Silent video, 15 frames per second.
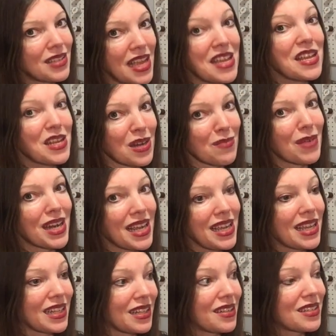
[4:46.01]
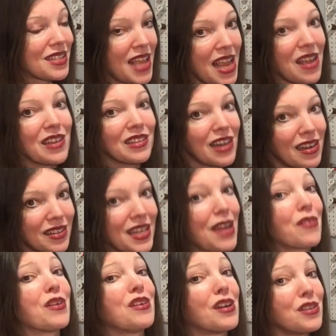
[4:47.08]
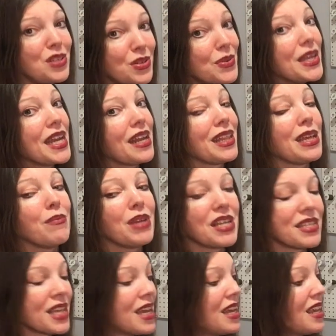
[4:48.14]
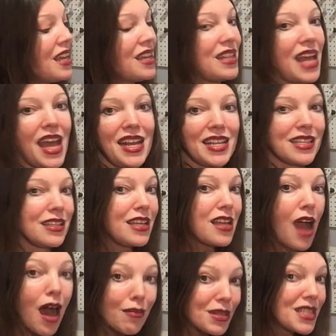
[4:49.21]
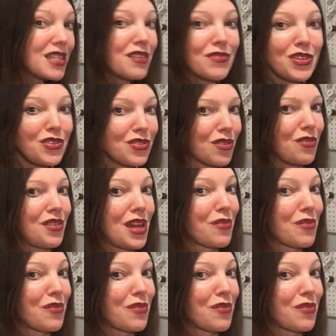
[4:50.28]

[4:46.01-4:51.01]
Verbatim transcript: taking your money and staying on lockdown and not doing anything because that is the opposite of the truth.